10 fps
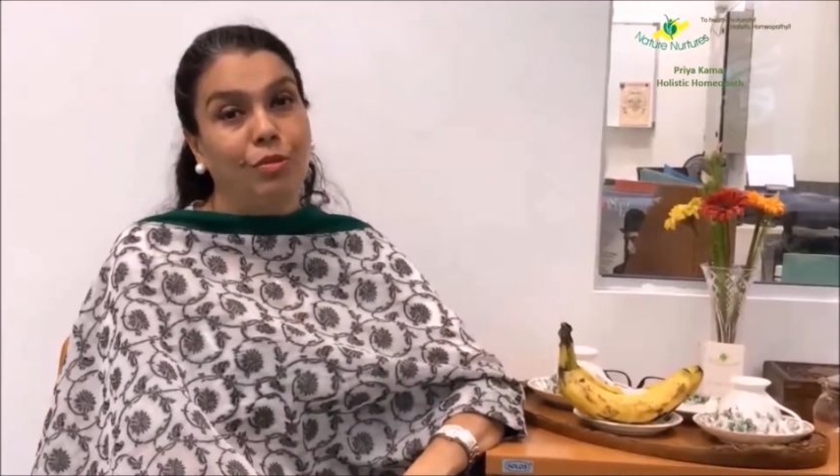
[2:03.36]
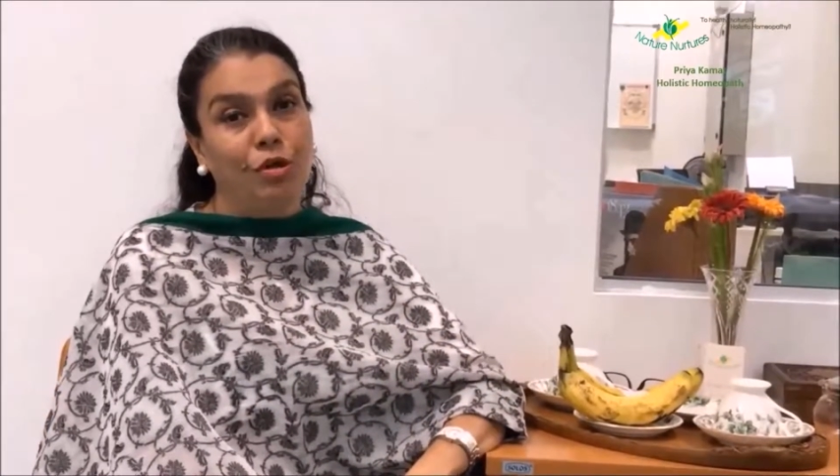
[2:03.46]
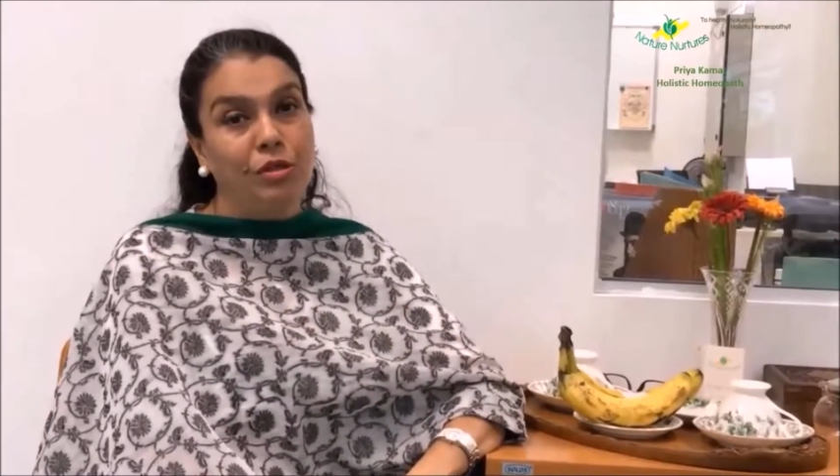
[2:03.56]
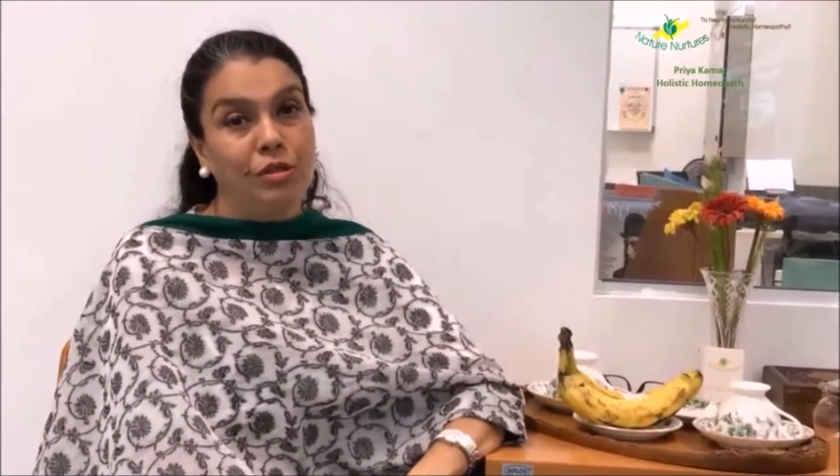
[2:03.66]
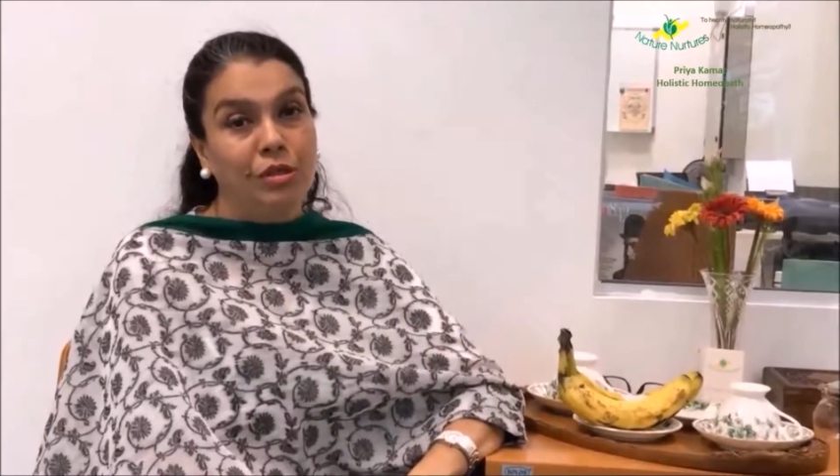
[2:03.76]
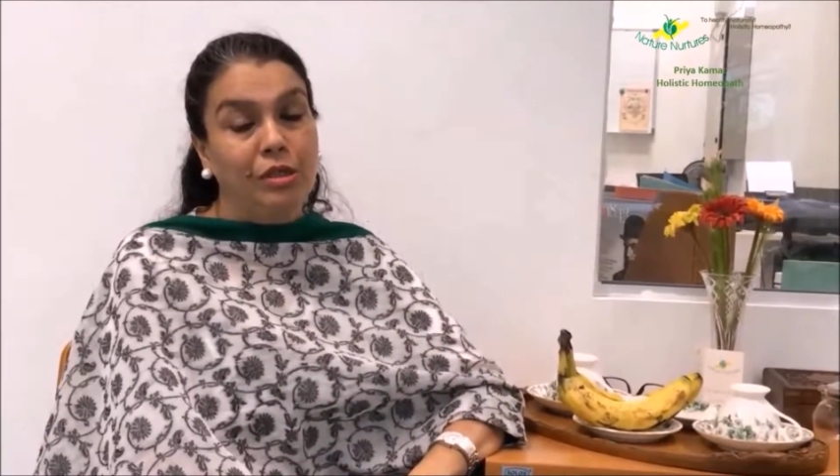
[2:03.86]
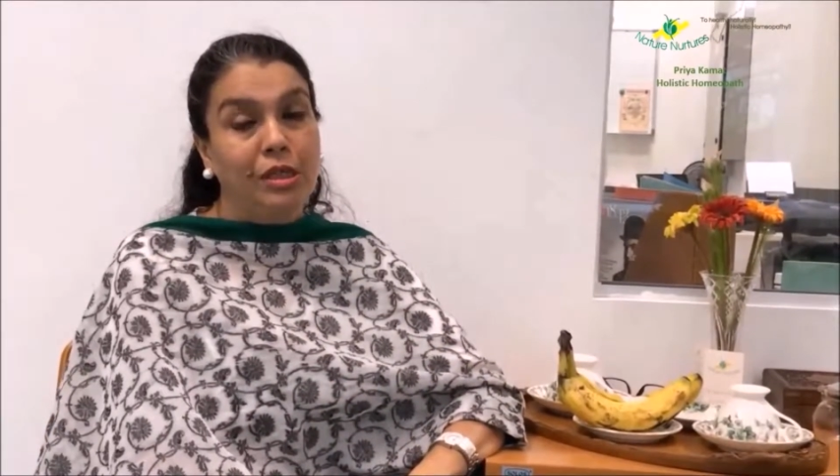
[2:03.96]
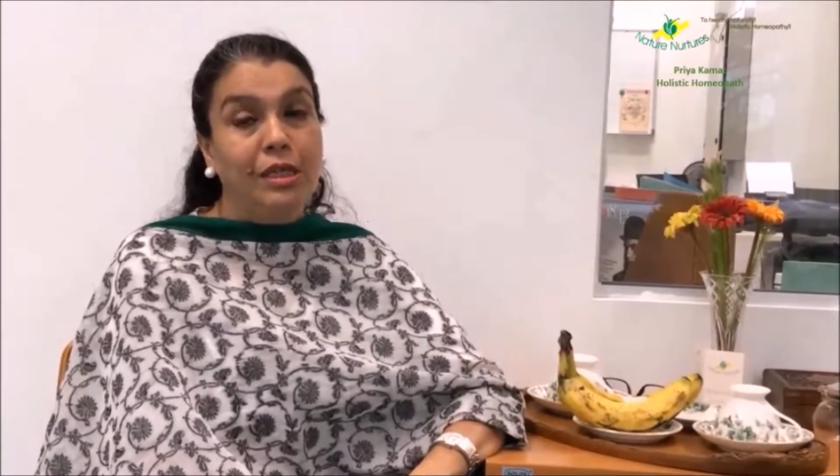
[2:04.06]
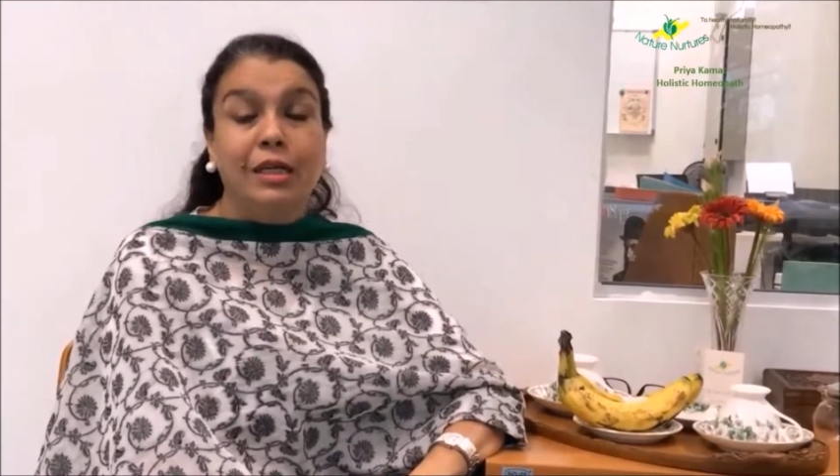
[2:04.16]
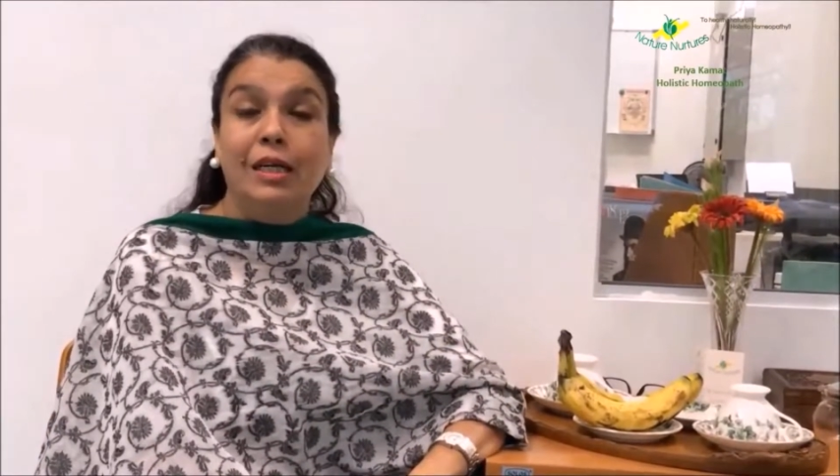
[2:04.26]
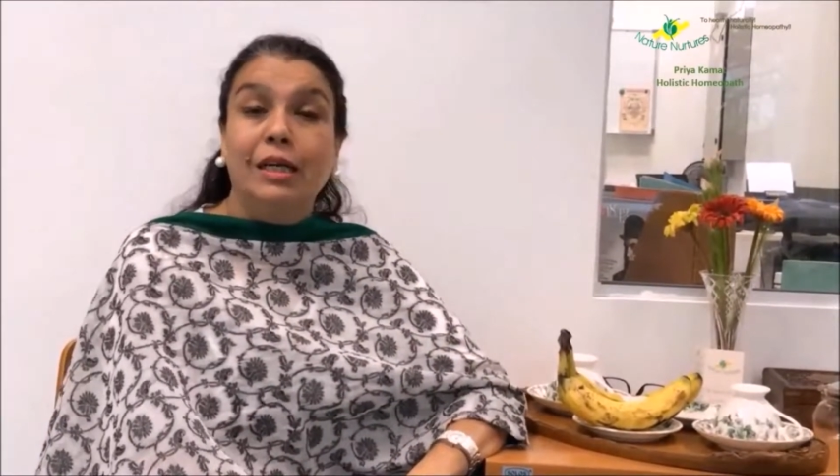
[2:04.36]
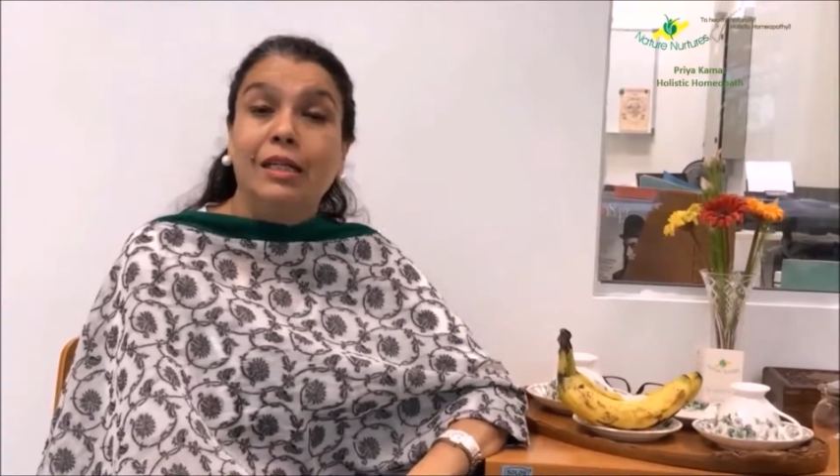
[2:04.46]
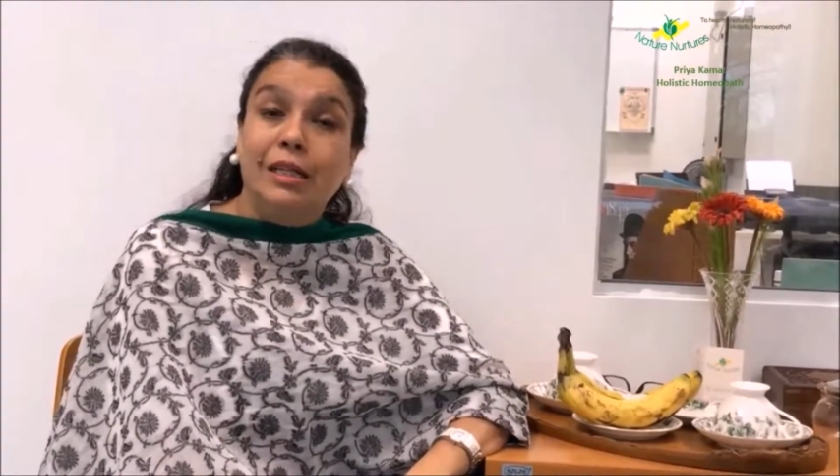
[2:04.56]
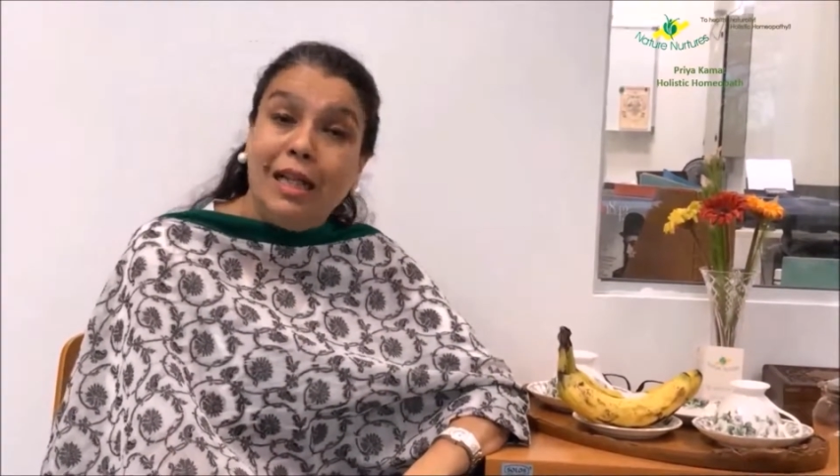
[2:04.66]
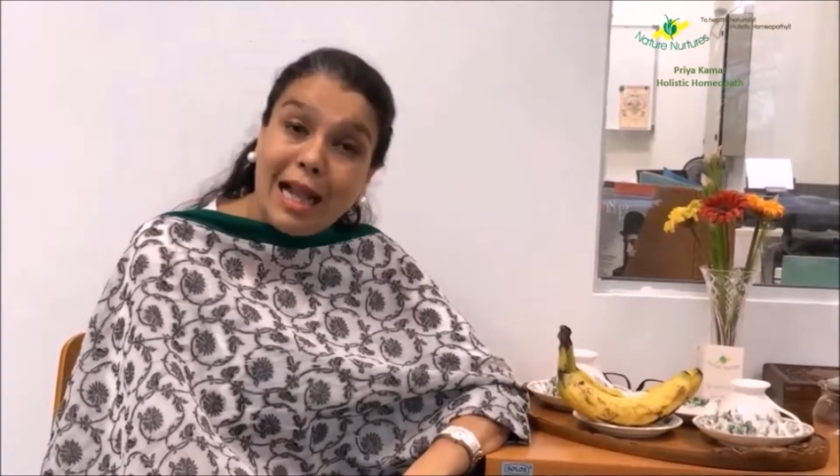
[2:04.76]
box.
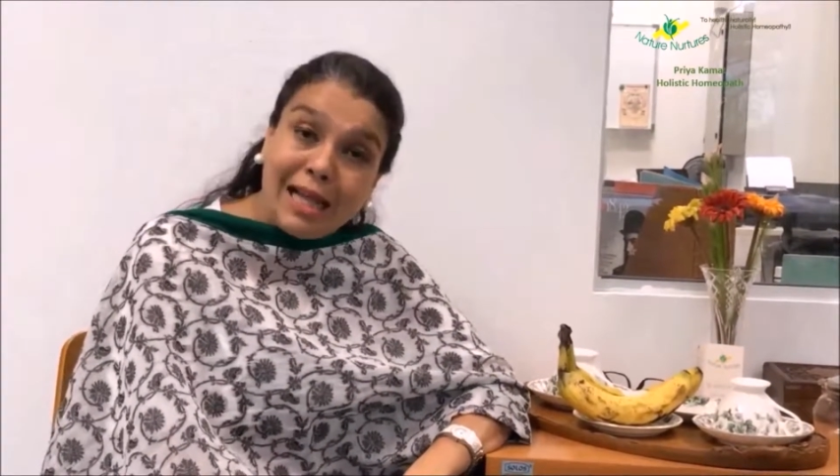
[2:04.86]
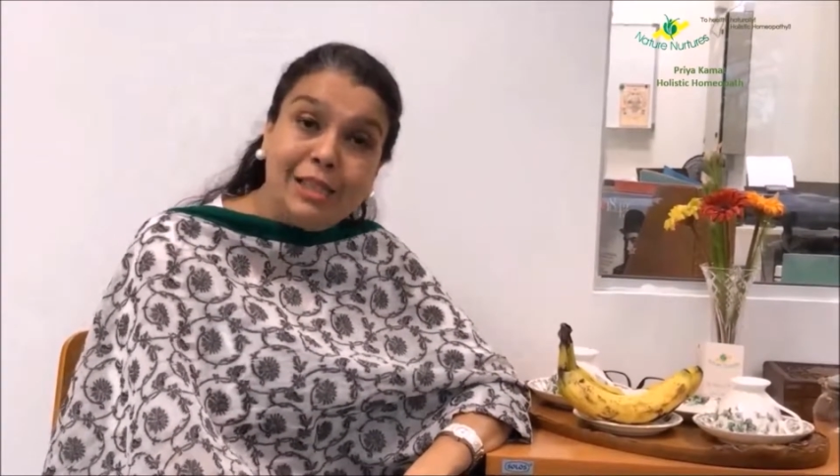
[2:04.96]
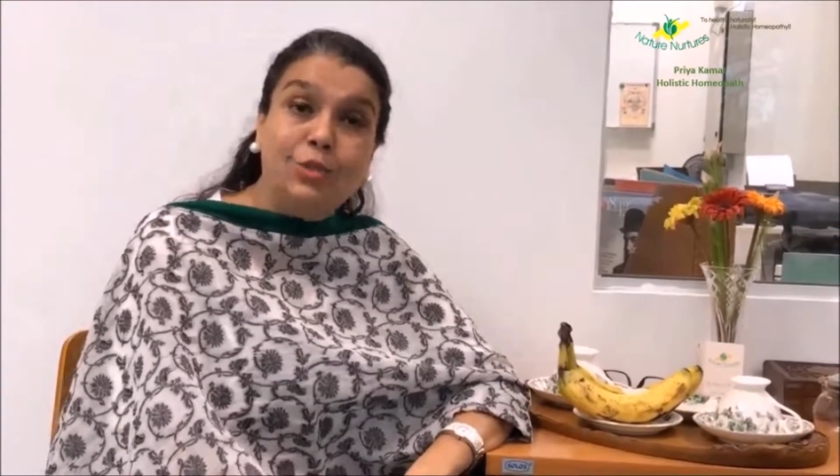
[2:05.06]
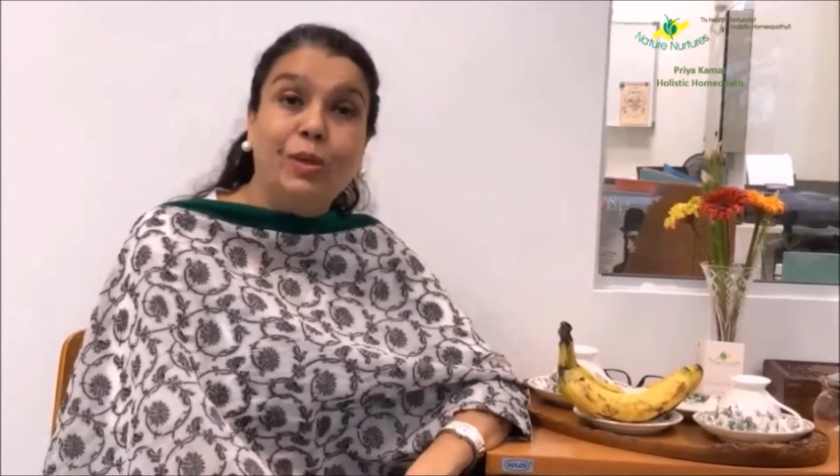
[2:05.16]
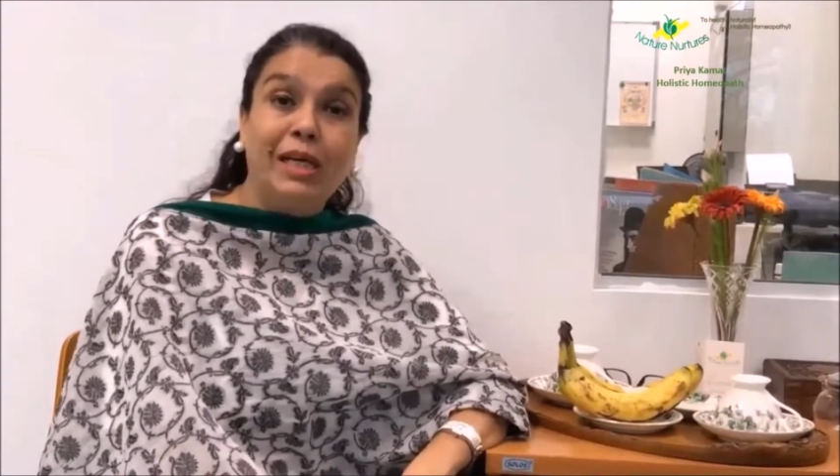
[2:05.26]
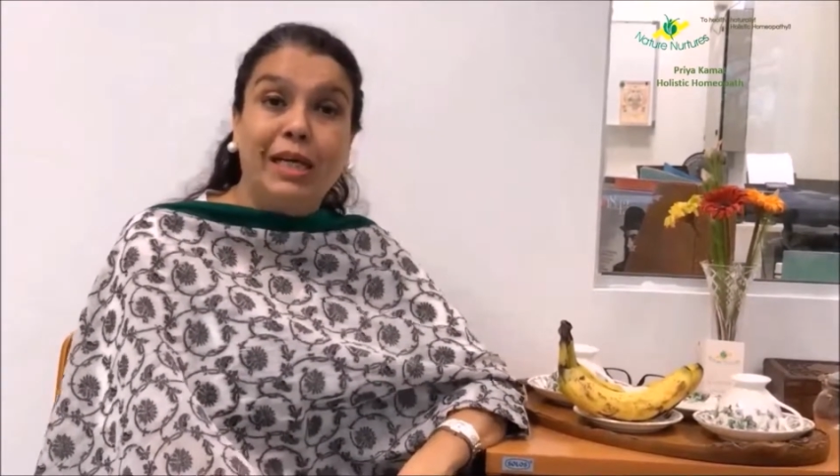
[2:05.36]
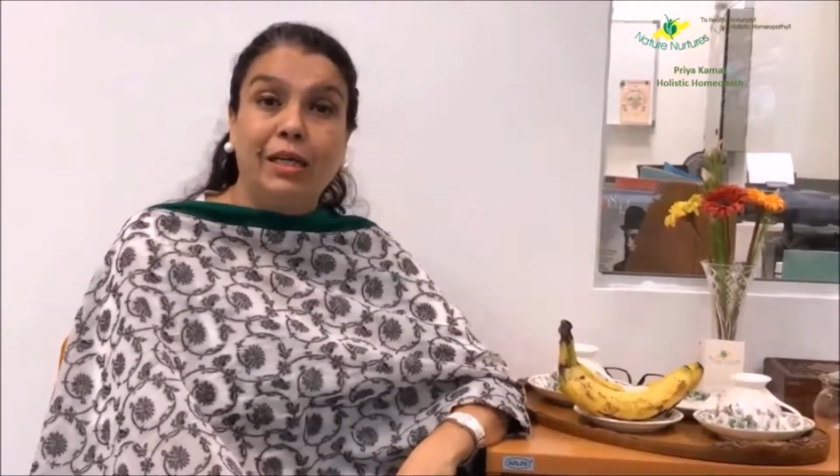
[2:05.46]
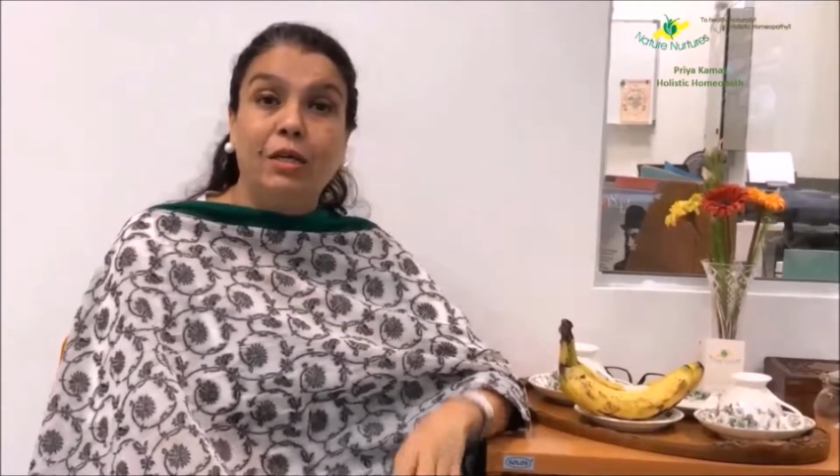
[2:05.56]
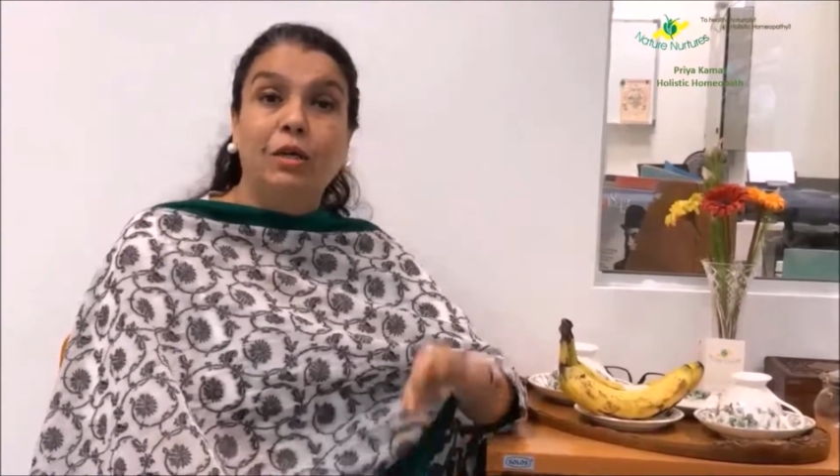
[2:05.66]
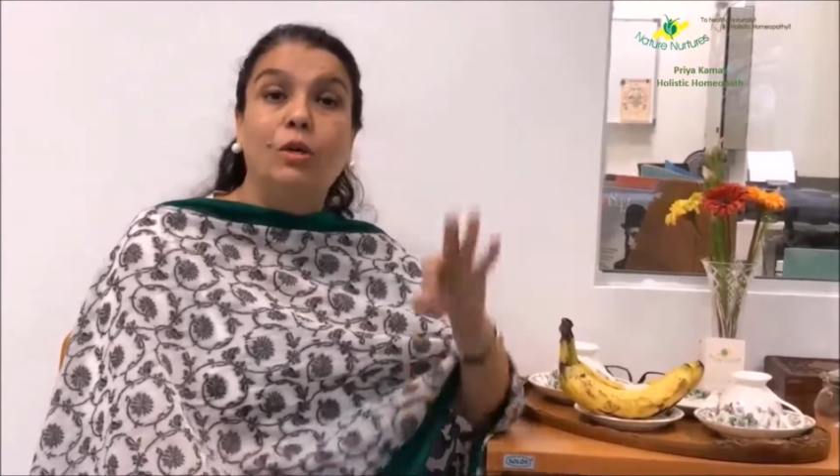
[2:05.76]
Last weekend,